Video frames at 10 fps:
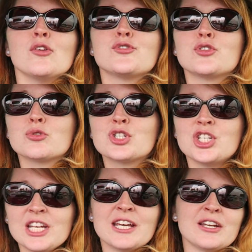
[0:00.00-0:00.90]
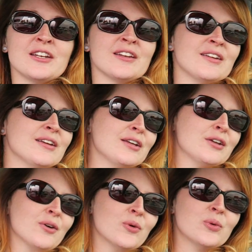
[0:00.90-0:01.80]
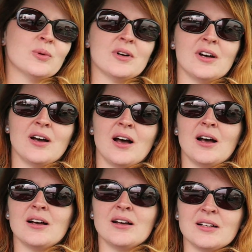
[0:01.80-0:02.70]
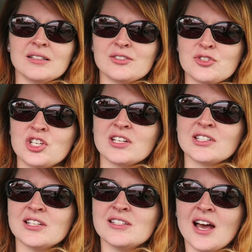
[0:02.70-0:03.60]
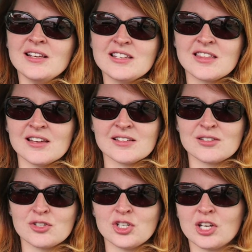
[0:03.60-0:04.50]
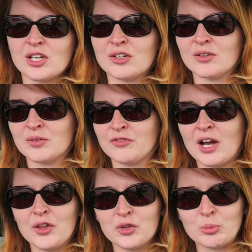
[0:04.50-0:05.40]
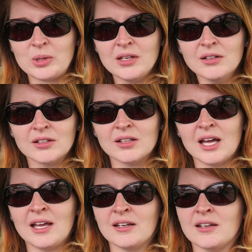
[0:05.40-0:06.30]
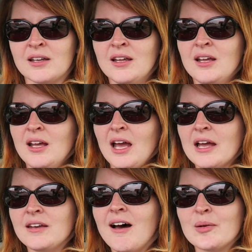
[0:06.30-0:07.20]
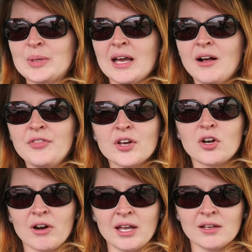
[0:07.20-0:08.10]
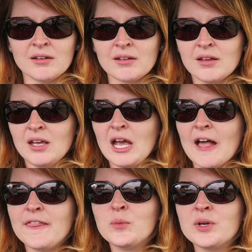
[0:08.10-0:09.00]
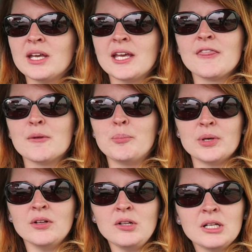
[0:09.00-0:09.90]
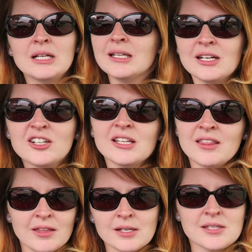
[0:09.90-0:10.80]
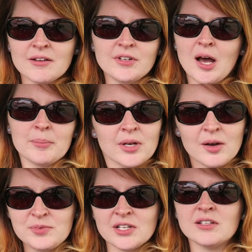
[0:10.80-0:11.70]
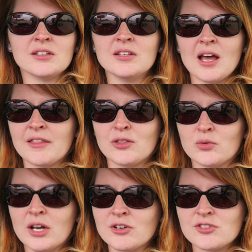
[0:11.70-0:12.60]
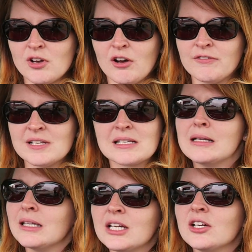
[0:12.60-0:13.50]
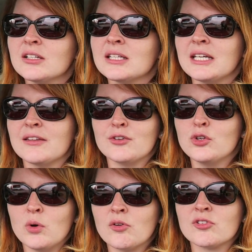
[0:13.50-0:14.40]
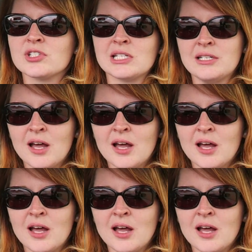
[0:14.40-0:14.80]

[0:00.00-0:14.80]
so she can, you know, uh, so she can contest this, so she can file an appeal and and not be out the grand. And then when I get the bill, clearly things have not been updated at the records office. Clearly the new owner did